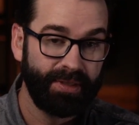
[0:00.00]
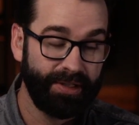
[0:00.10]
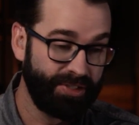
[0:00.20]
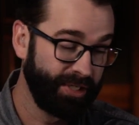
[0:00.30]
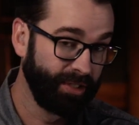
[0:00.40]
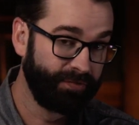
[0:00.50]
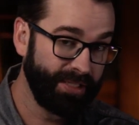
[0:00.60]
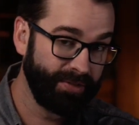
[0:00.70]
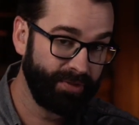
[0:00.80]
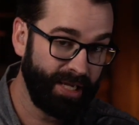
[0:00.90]
It's still
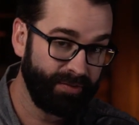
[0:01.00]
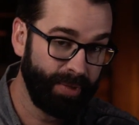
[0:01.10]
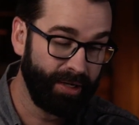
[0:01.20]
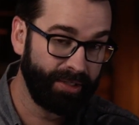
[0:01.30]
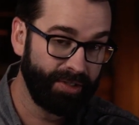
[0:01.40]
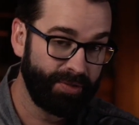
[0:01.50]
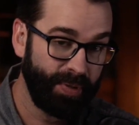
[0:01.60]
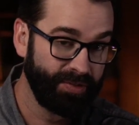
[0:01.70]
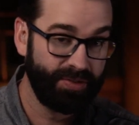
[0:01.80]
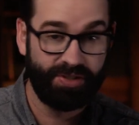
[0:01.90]
offensive to Native Americans
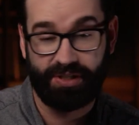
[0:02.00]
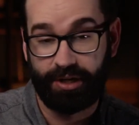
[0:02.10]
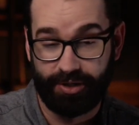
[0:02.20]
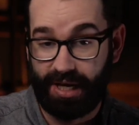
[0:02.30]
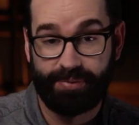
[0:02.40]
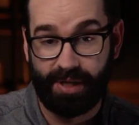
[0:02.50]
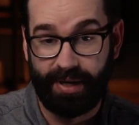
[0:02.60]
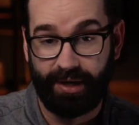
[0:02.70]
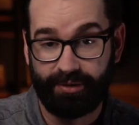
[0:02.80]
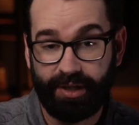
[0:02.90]
because it's a stereotype
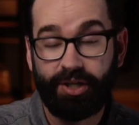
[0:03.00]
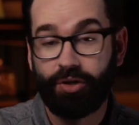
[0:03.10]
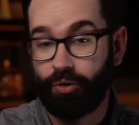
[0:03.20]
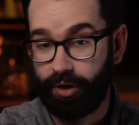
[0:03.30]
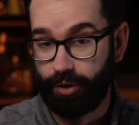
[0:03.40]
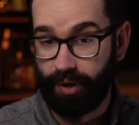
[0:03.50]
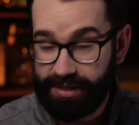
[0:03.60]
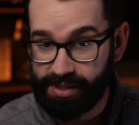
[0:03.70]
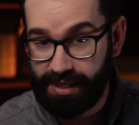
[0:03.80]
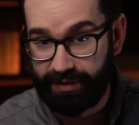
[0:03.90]
somehow, or it
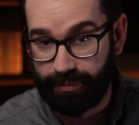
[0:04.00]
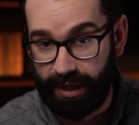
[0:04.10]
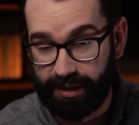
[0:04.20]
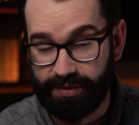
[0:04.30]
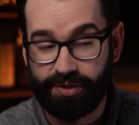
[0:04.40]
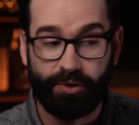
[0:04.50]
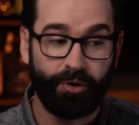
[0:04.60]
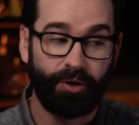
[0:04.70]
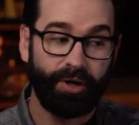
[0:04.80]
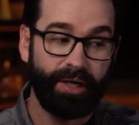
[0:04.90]
erases Native Americans,
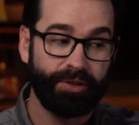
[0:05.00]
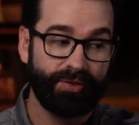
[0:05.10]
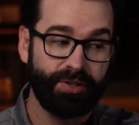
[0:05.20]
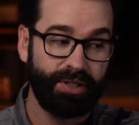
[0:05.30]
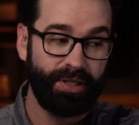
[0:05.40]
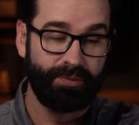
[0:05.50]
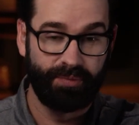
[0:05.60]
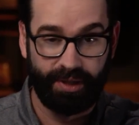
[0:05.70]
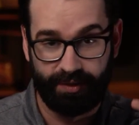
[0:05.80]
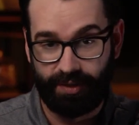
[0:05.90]
or it
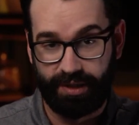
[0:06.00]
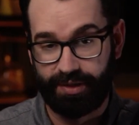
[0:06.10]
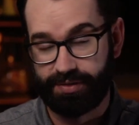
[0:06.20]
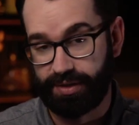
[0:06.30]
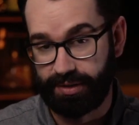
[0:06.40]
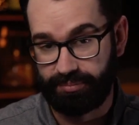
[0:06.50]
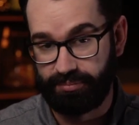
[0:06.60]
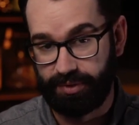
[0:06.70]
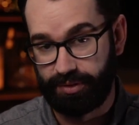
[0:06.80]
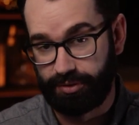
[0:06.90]
is
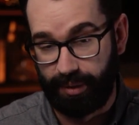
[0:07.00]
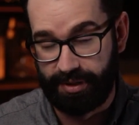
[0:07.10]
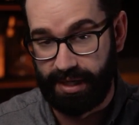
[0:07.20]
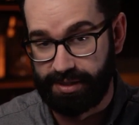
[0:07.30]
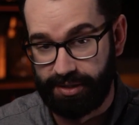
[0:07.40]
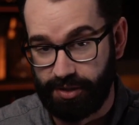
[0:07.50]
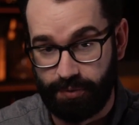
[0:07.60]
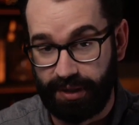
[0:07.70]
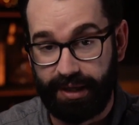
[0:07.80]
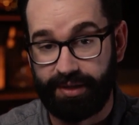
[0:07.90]
traumatizing because
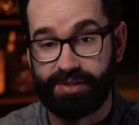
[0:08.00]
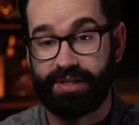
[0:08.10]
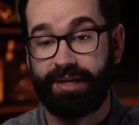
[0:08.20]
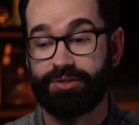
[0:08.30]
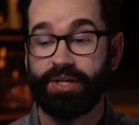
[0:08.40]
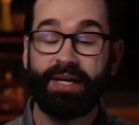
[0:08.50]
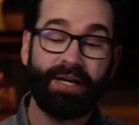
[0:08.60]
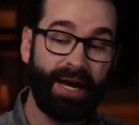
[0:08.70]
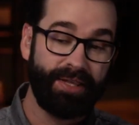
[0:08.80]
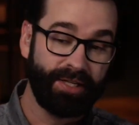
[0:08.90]
it's related to statues.
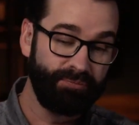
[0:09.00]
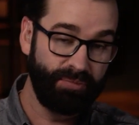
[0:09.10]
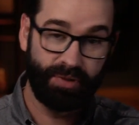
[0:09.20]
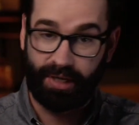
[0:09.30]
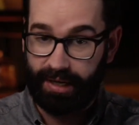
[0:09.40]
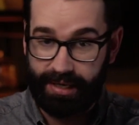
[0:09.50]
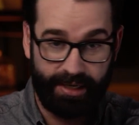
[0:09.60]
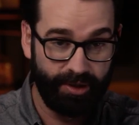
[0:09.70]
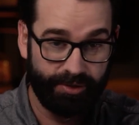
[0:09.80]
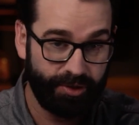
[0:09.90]
I think
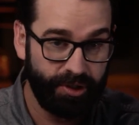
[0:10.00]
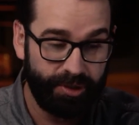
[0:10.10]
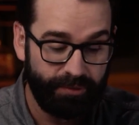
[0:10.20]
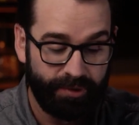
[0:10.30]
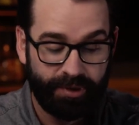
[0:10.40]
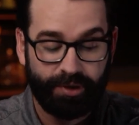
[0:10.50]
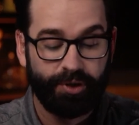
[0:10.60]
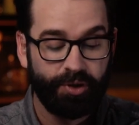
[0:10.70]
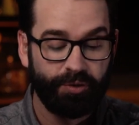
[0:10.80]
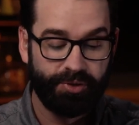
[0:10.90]
any of those are good.
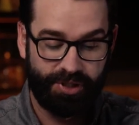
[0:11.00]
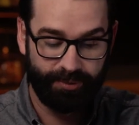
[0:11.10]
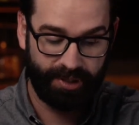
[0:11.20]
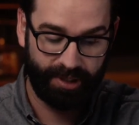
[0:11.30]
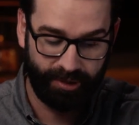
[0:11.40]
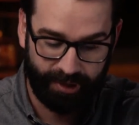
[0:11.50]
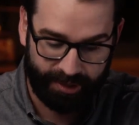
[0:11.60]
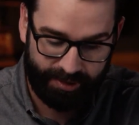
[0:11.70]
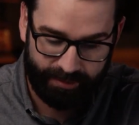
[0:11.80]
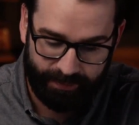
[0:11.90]
We'll see where they go
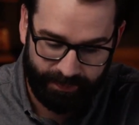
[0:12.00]
next.